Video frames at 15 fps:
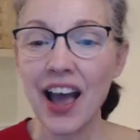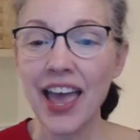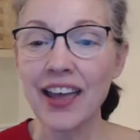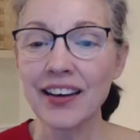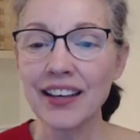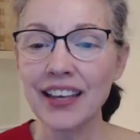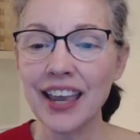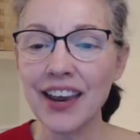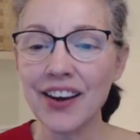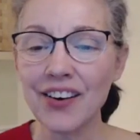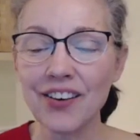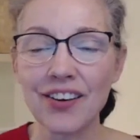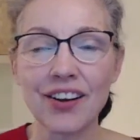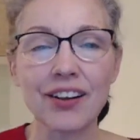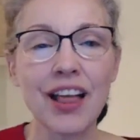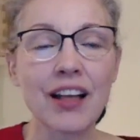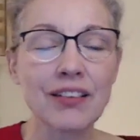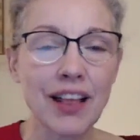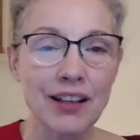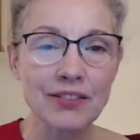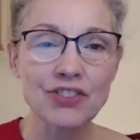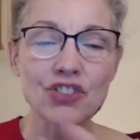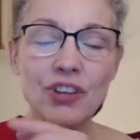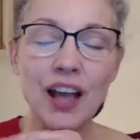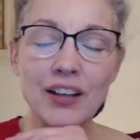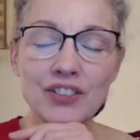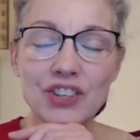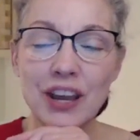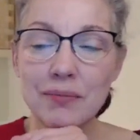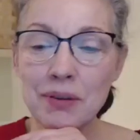And Carol, I'll, I'll
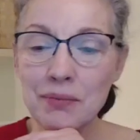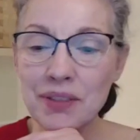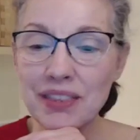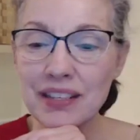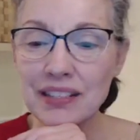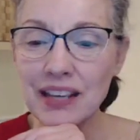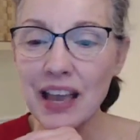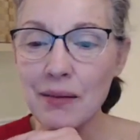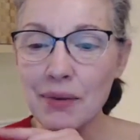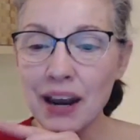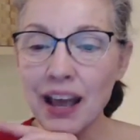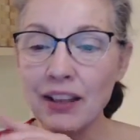I'll chime in with this comment.